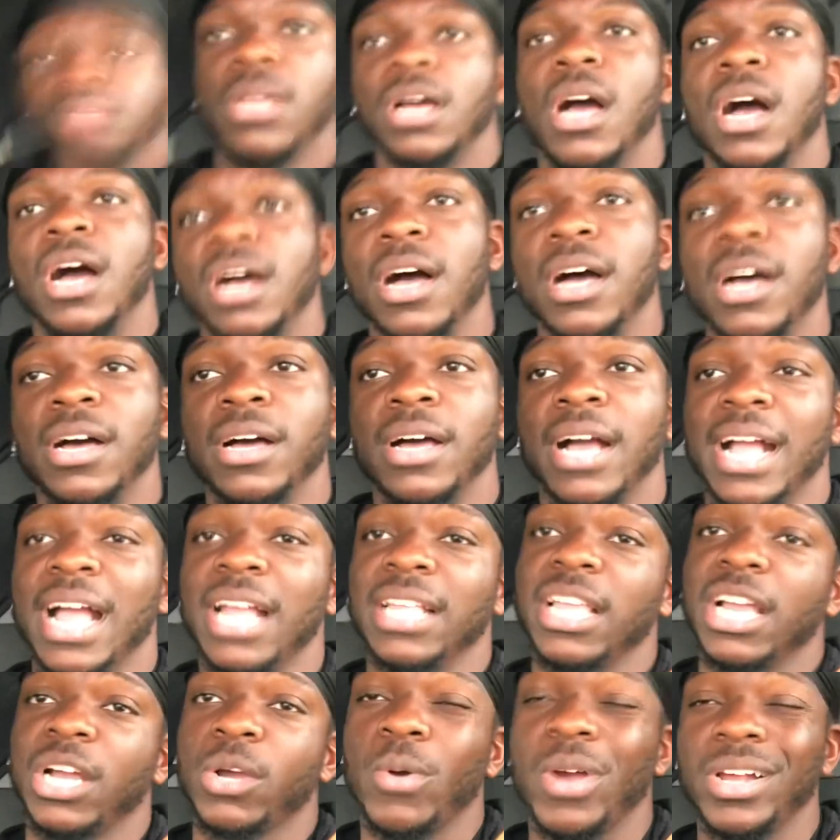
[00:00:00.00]
Uh, I got
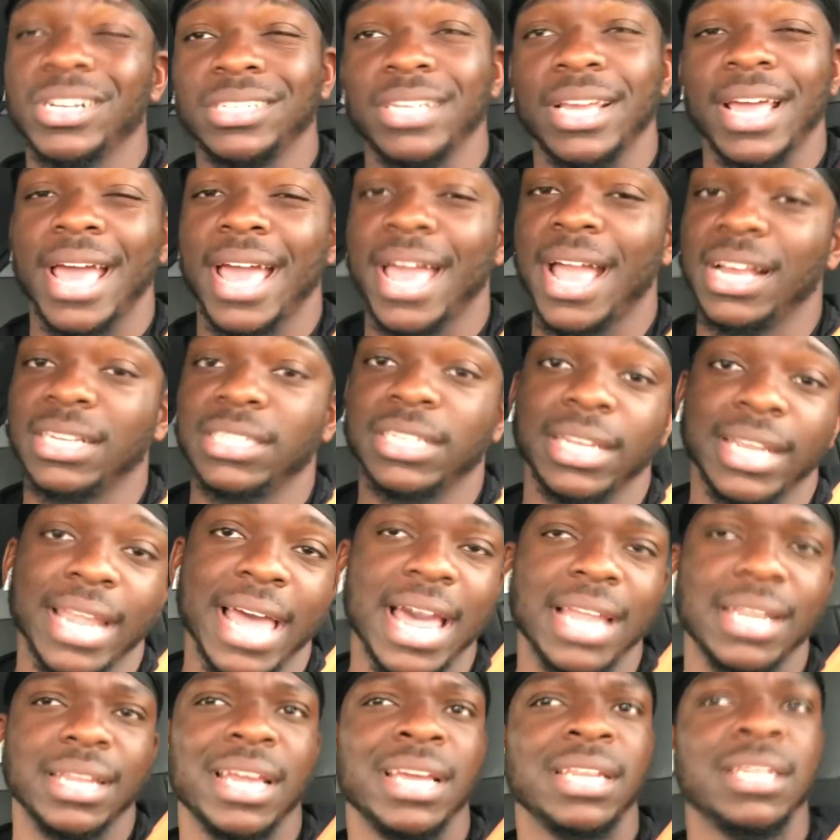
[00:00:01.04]
that question asked a
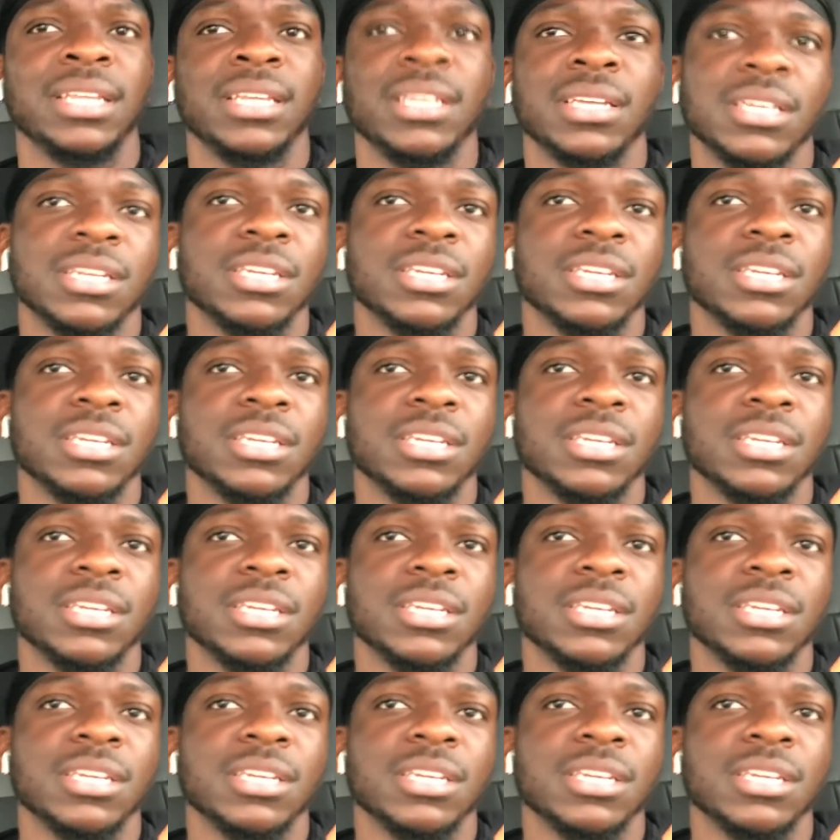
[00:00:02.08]
lot lately.